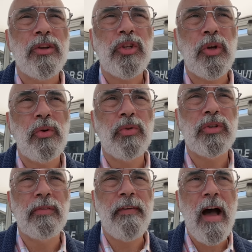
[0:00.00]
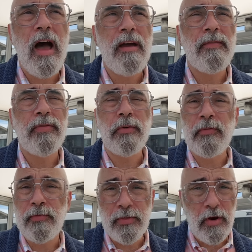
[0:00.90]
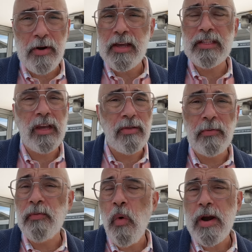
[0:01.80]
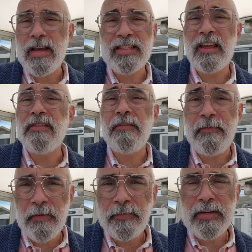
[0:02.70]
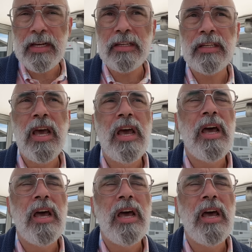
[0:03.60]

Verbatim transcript: to survive the 30s and the 40s and the 50s.